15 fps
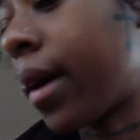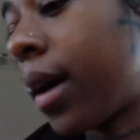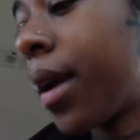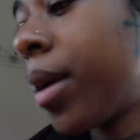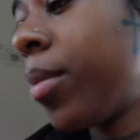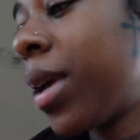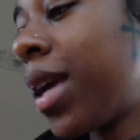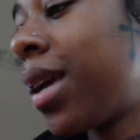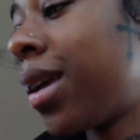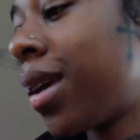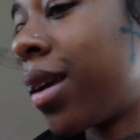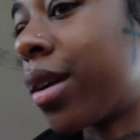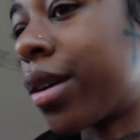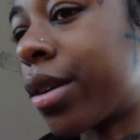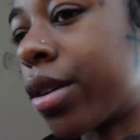I am
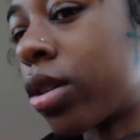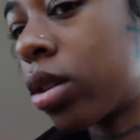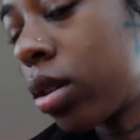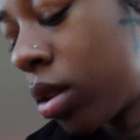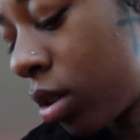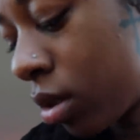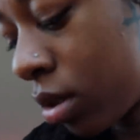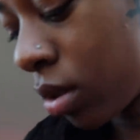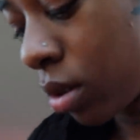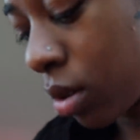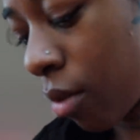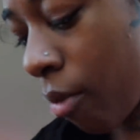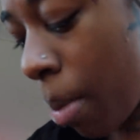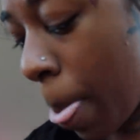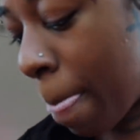here
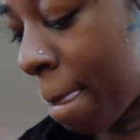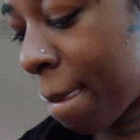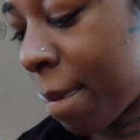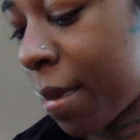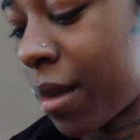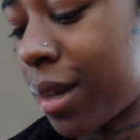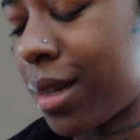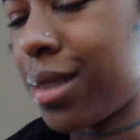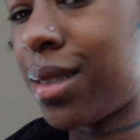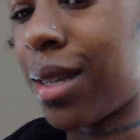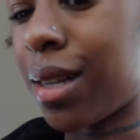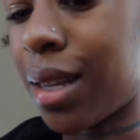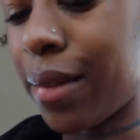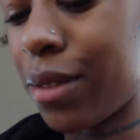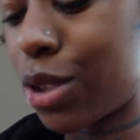it's
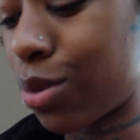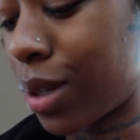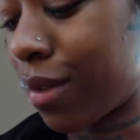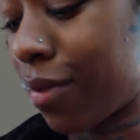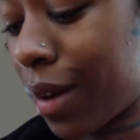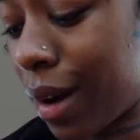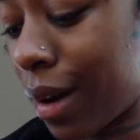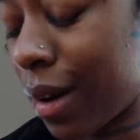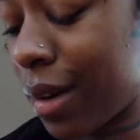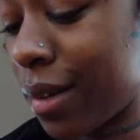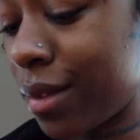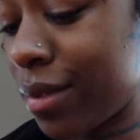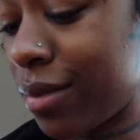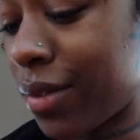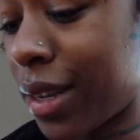
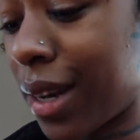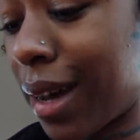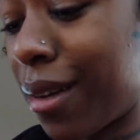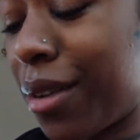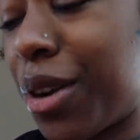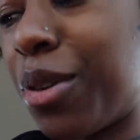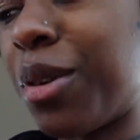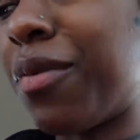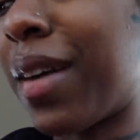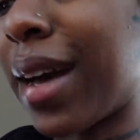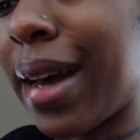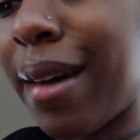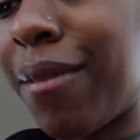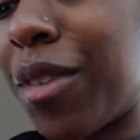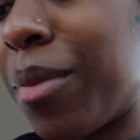11.25 and I don't know if I
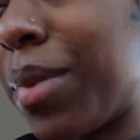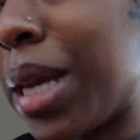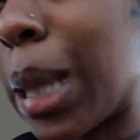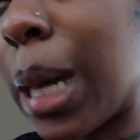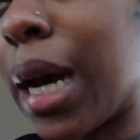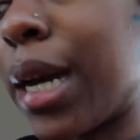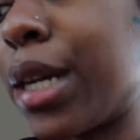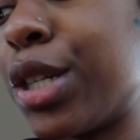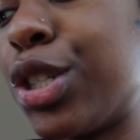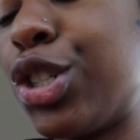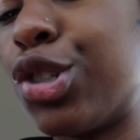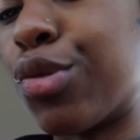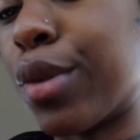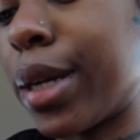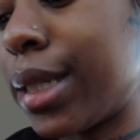have to be like
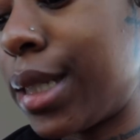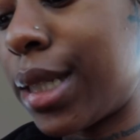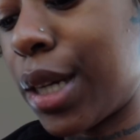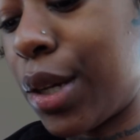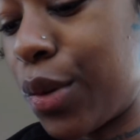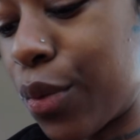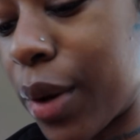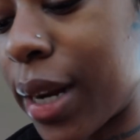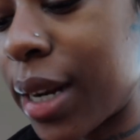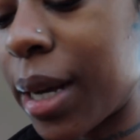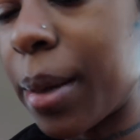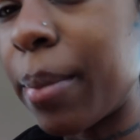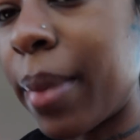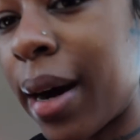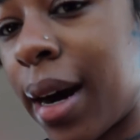dressed and ready
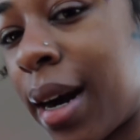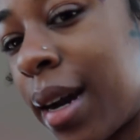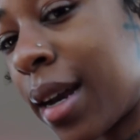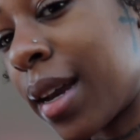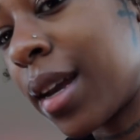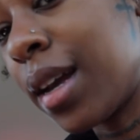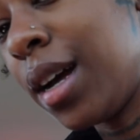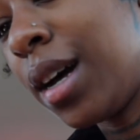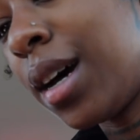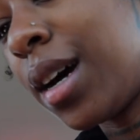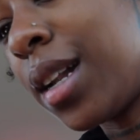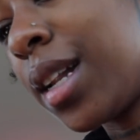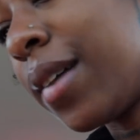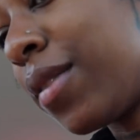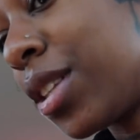by
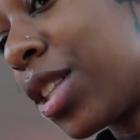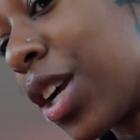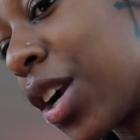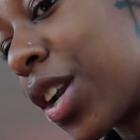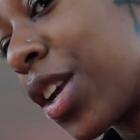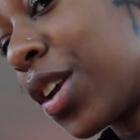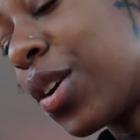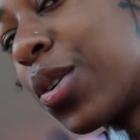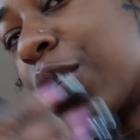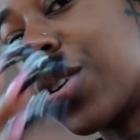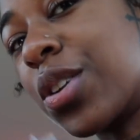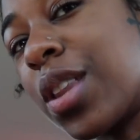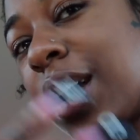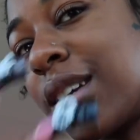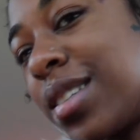11.30 or
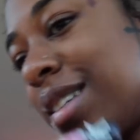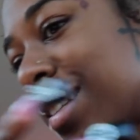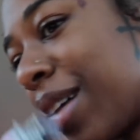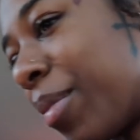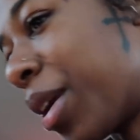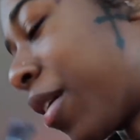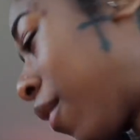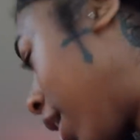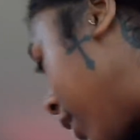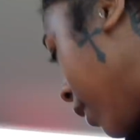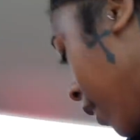like since I'm here right